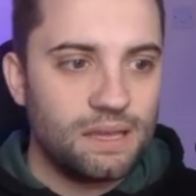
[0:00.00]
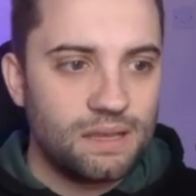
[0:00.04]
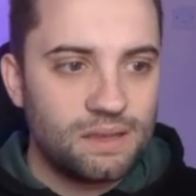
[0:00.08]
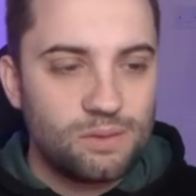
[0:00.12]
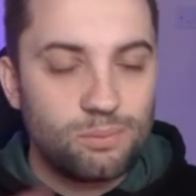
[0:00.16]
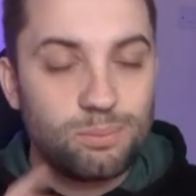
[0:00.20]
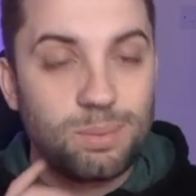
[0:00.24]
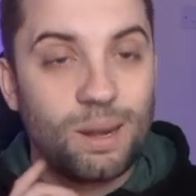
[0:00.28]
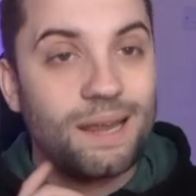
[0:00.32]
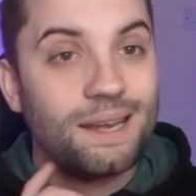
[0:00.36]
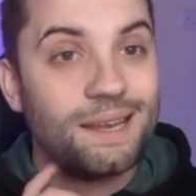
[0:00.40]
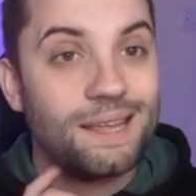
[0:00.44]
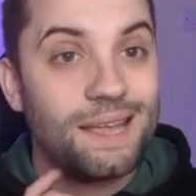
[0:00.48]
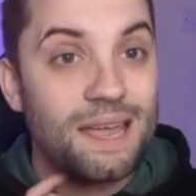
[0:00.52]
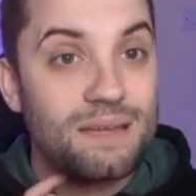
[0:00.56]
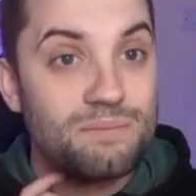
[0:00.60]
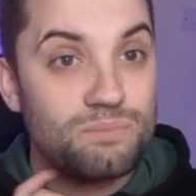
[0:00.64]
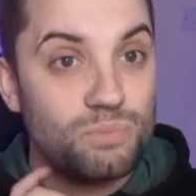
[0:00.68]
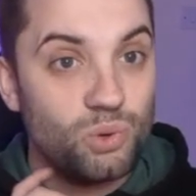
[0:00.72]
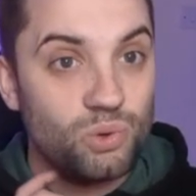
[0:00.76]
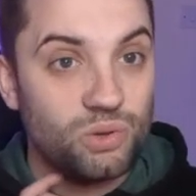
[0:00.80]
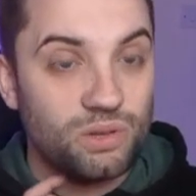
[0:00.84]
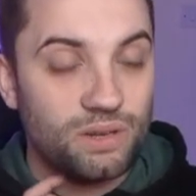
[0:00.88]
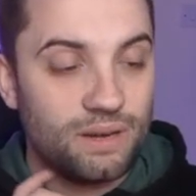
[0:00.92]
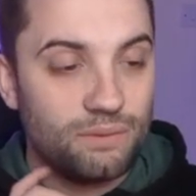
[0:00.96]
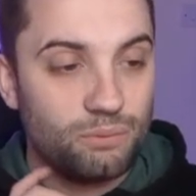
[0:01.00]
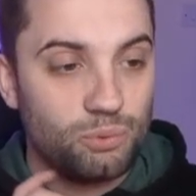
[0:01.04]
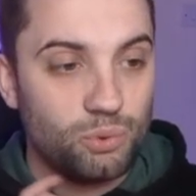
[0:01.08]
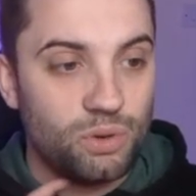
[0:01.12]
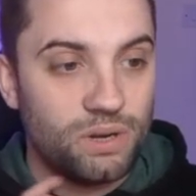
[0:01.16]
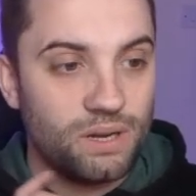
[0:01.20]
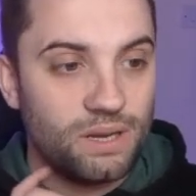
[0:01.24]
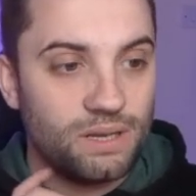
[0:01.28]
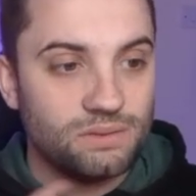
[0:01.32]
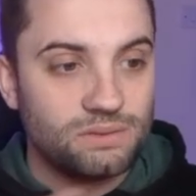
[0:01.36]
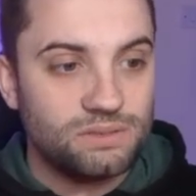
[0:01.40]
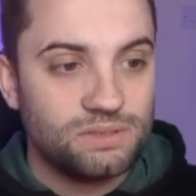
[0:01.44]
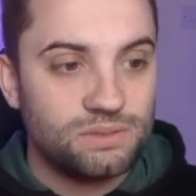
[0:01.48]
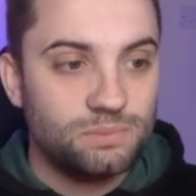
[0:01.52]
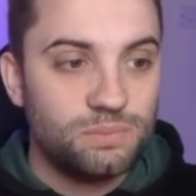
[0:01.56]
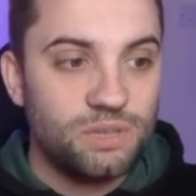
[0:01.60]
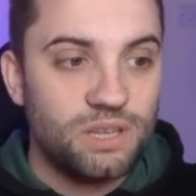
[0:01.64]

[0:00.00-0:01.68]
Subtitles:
They've played a game more than everyone else,